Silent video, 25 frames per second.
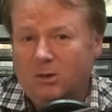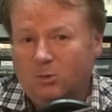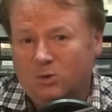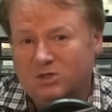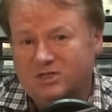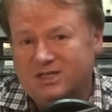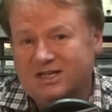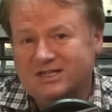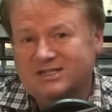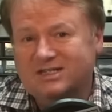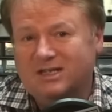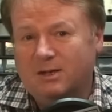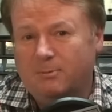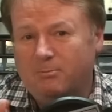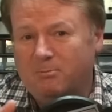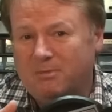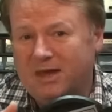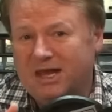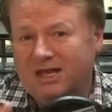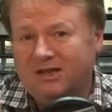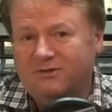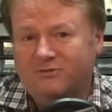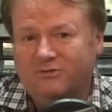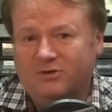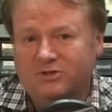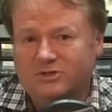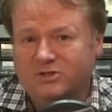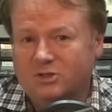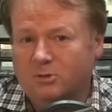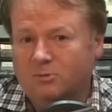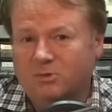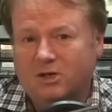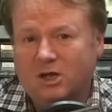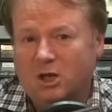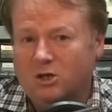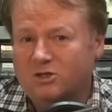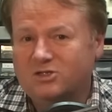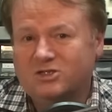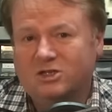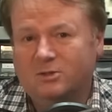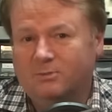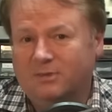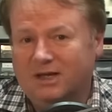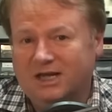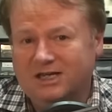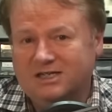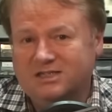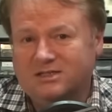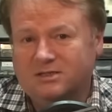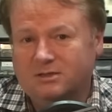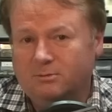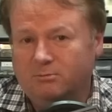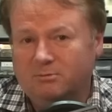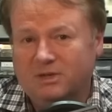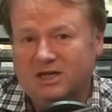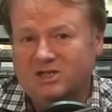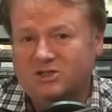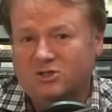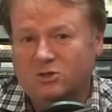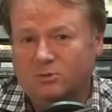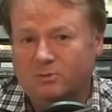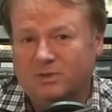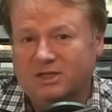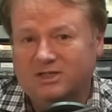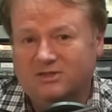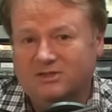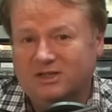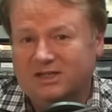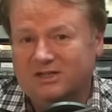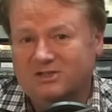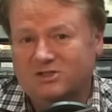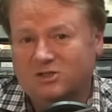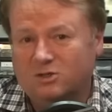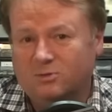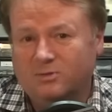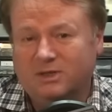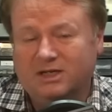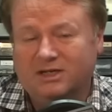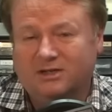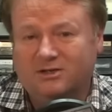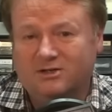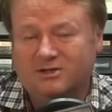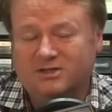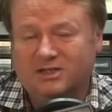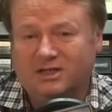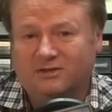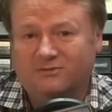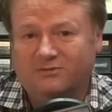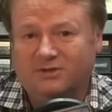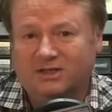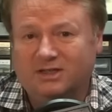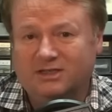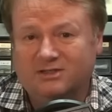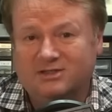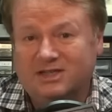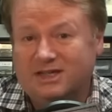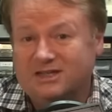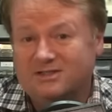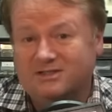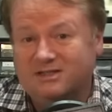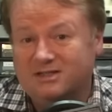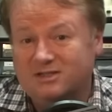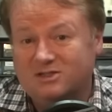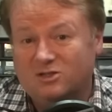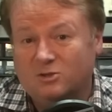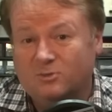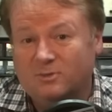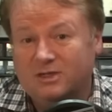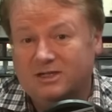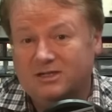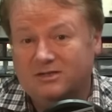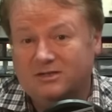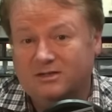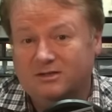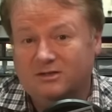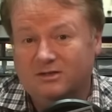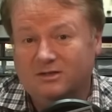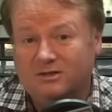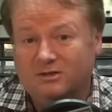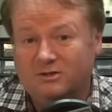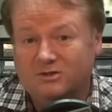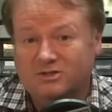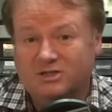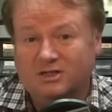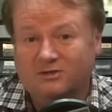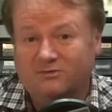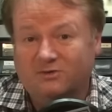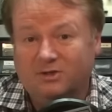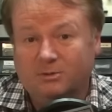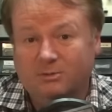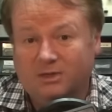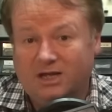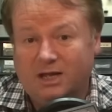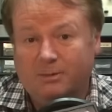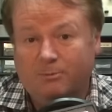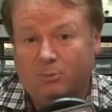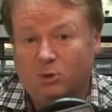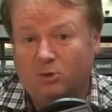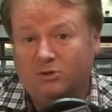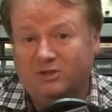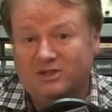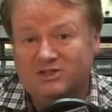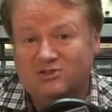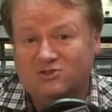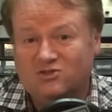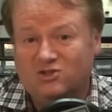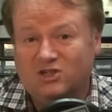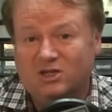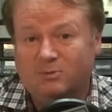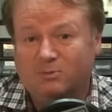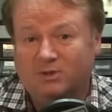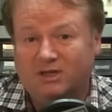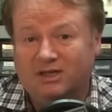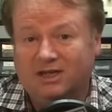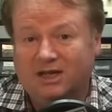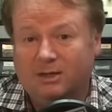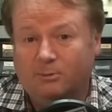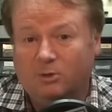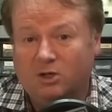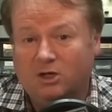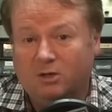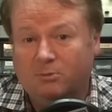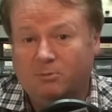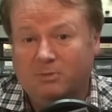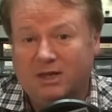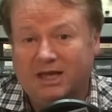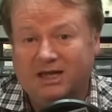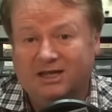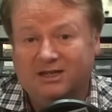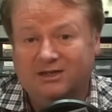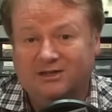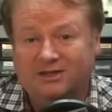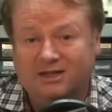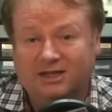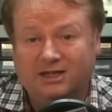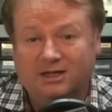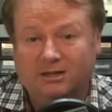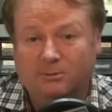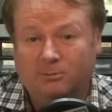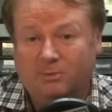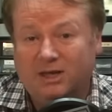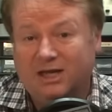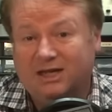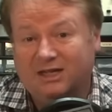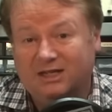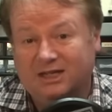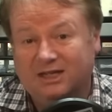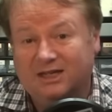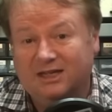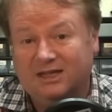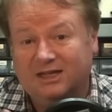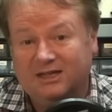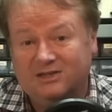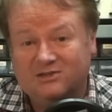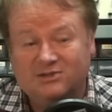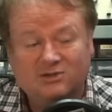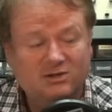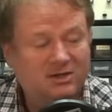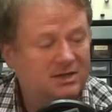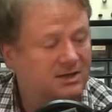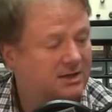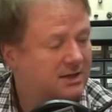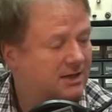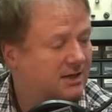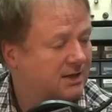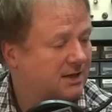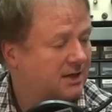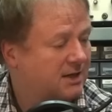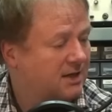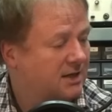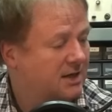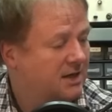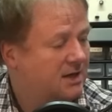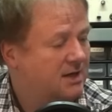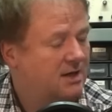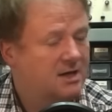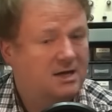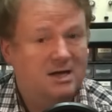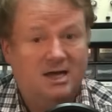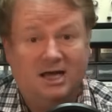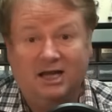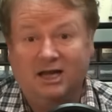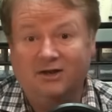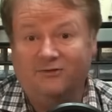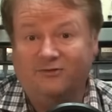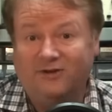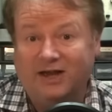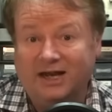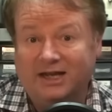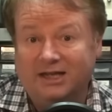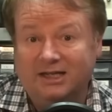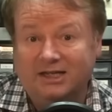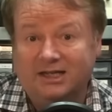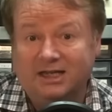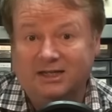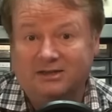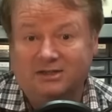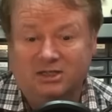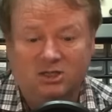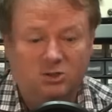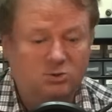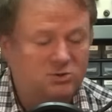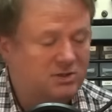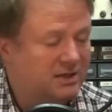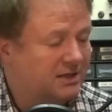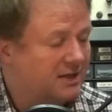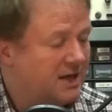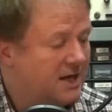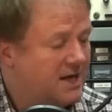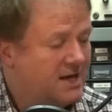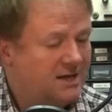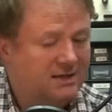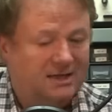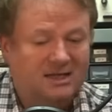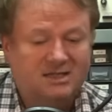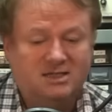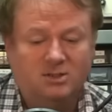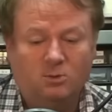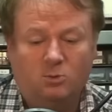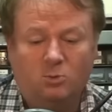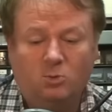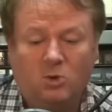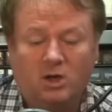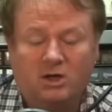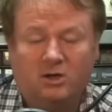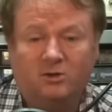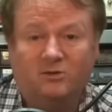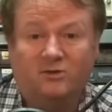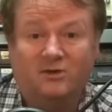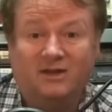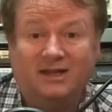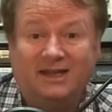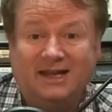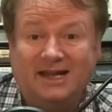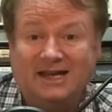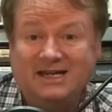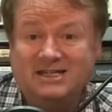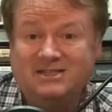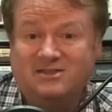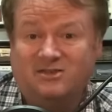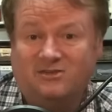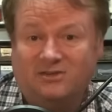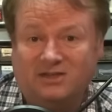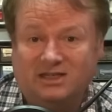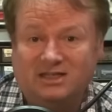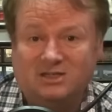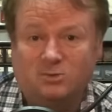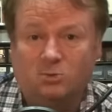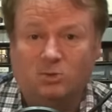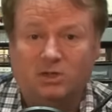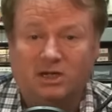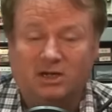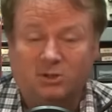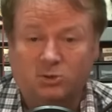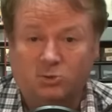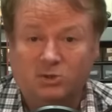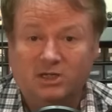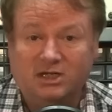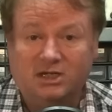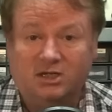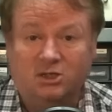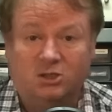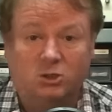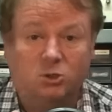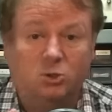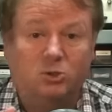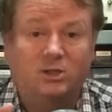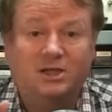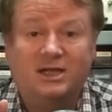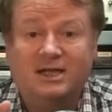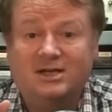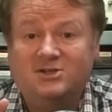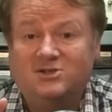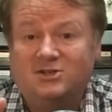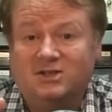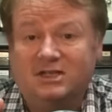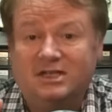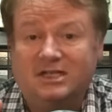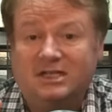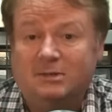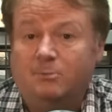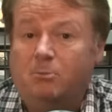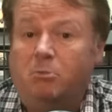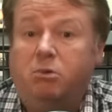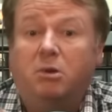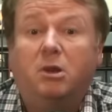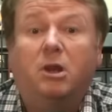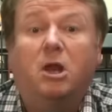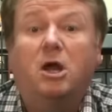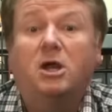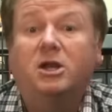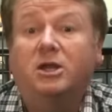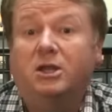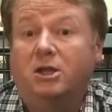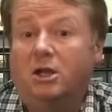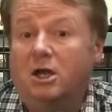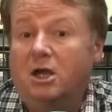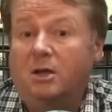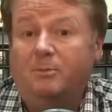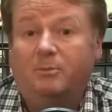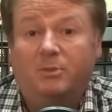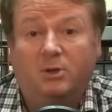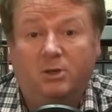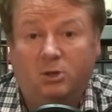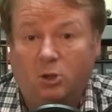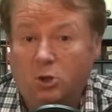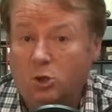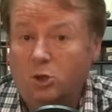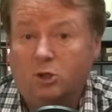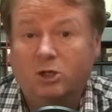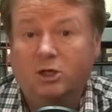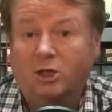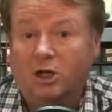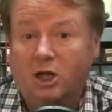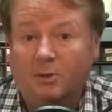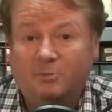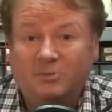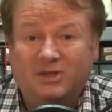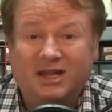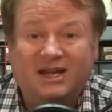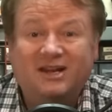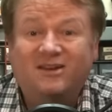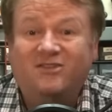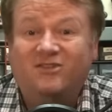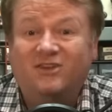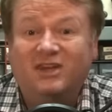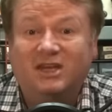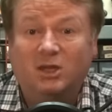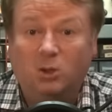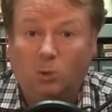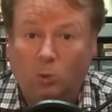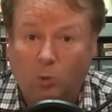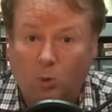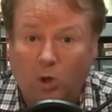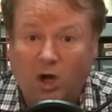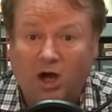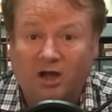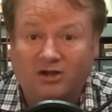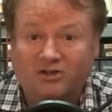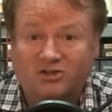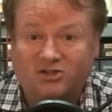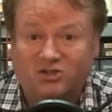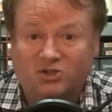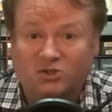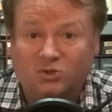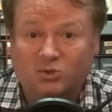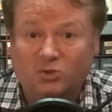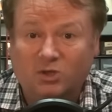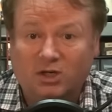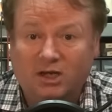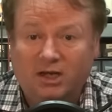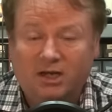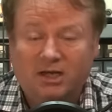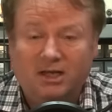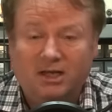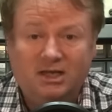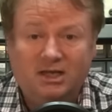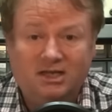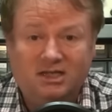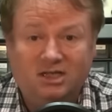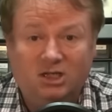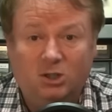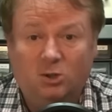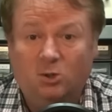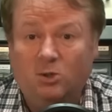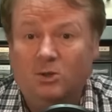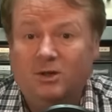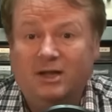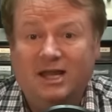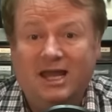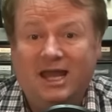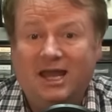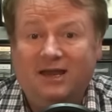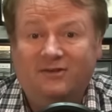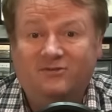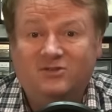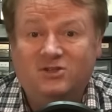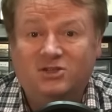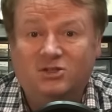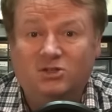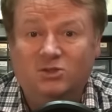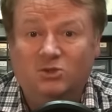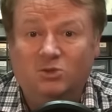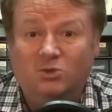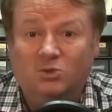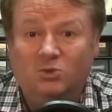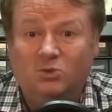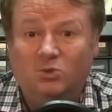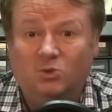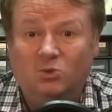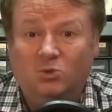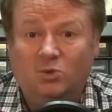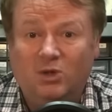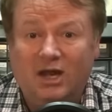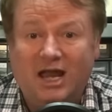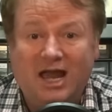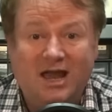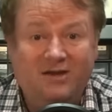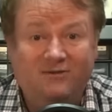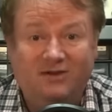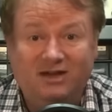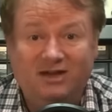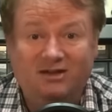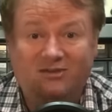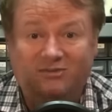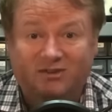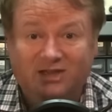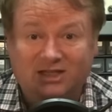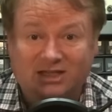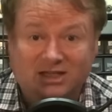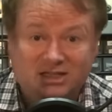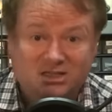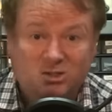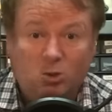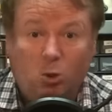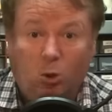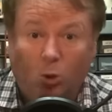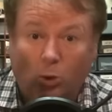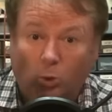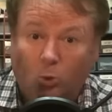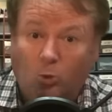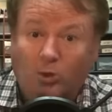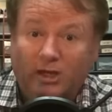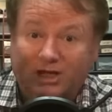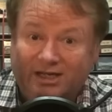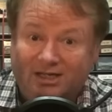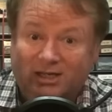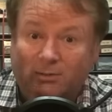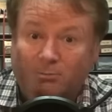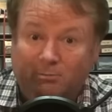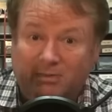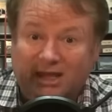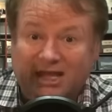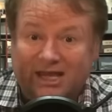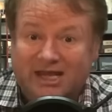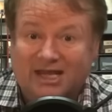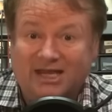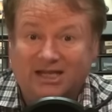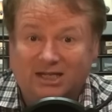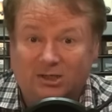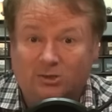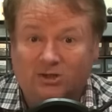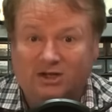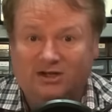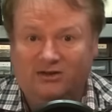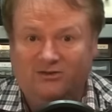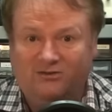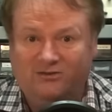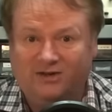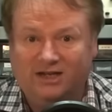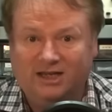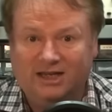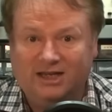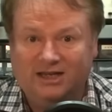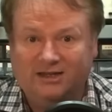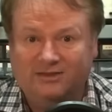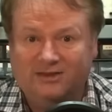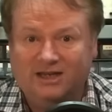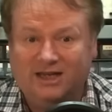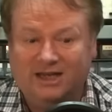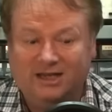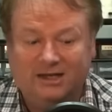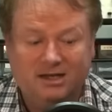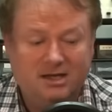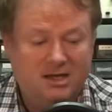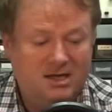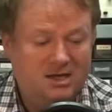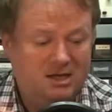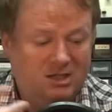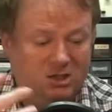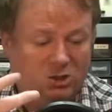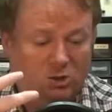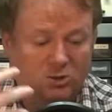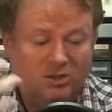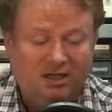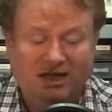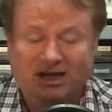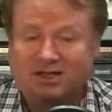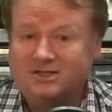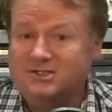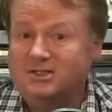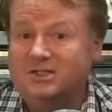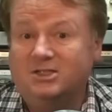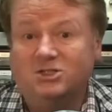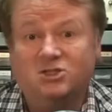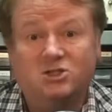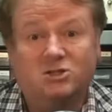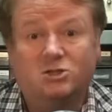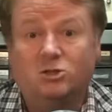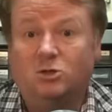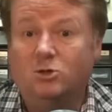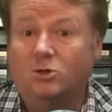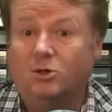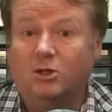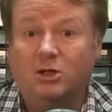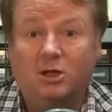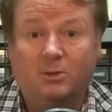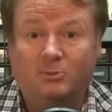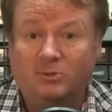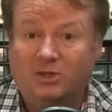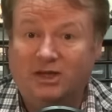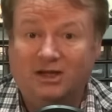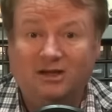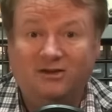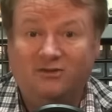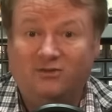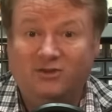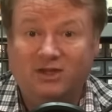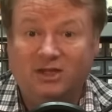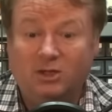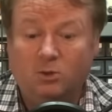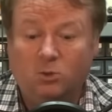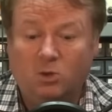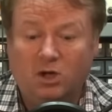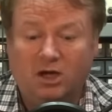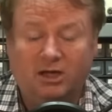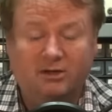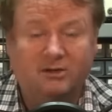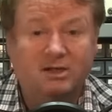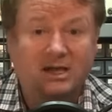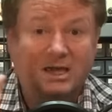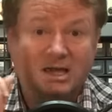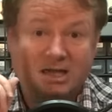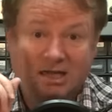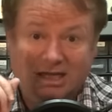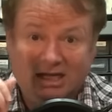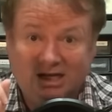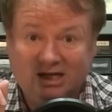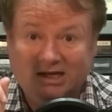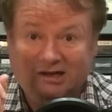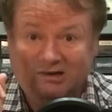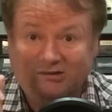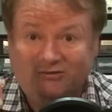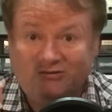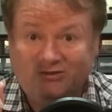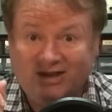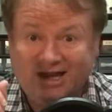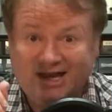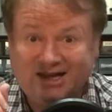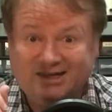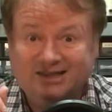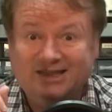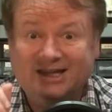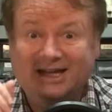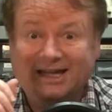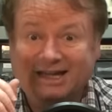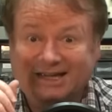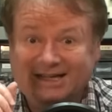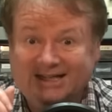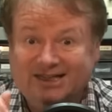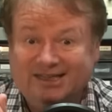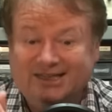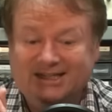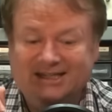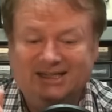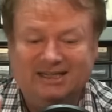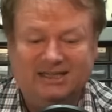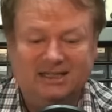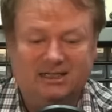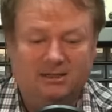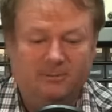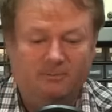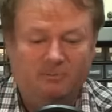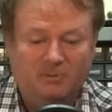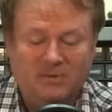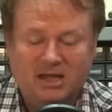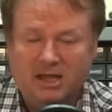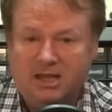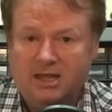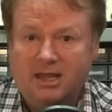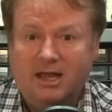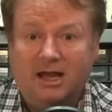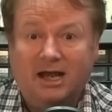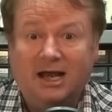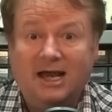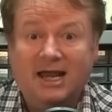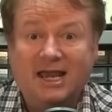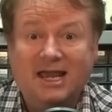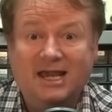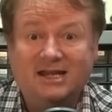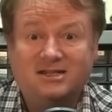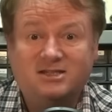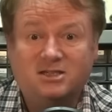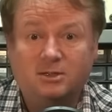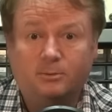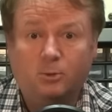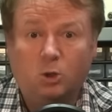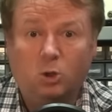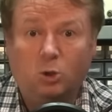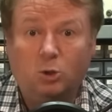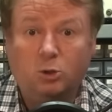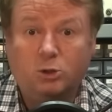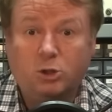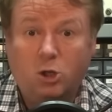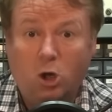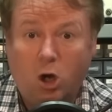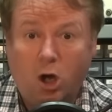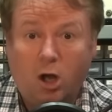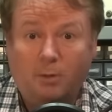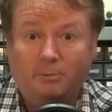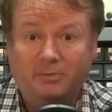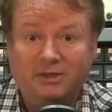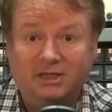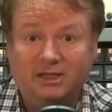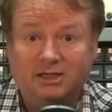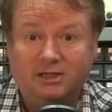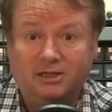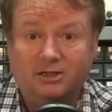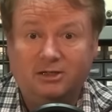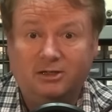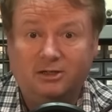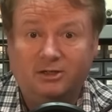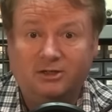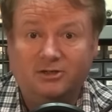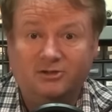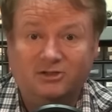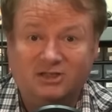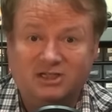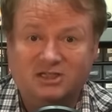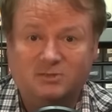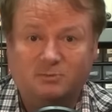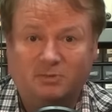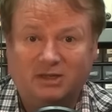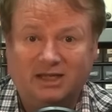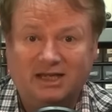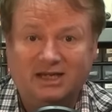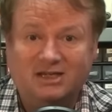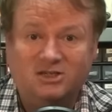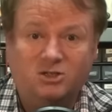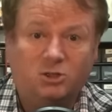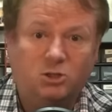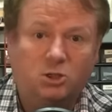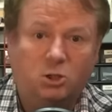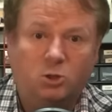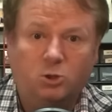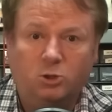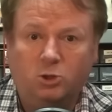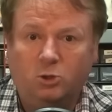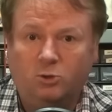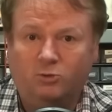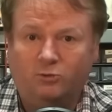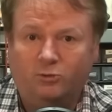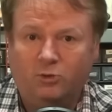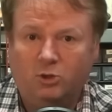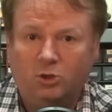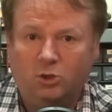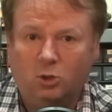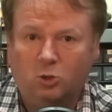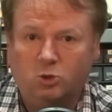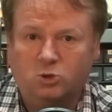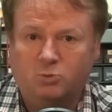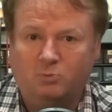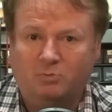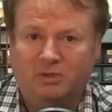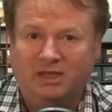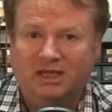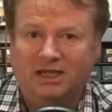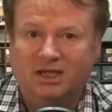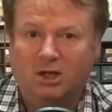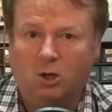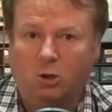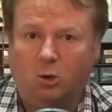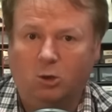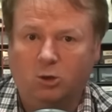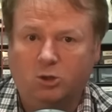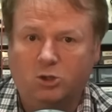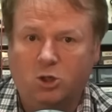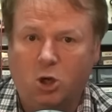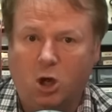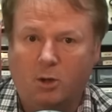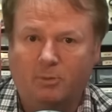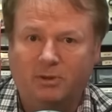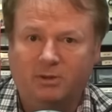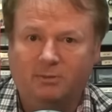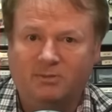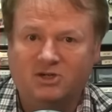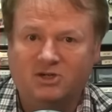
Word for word: was actually meant for some customized measurement instrument or something, the test instrument or something. But I bought this cheap in Denmark back in the days. And I finally got to use that. That's one of the nice things with Arduino. You can actually plug it up and hook it up to anything you want to. You don't have to have anything that's already made or anything like that. You can actually just hook it up to anything you want. And in fact, I did. I had some old copier displays. You know, those big old copy